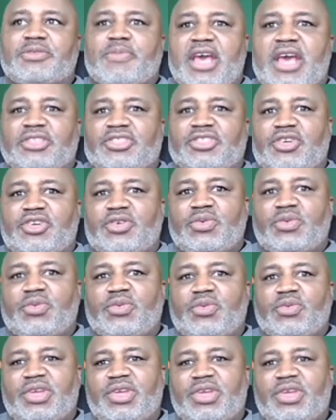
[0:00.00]
pastor,
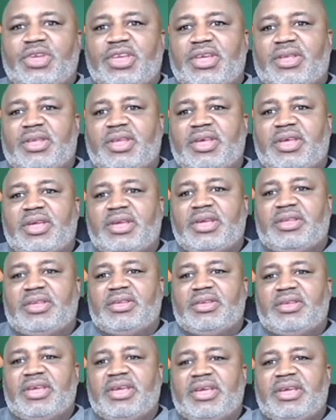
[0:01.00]
he he
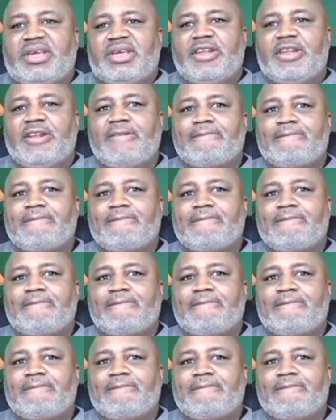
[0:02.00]
he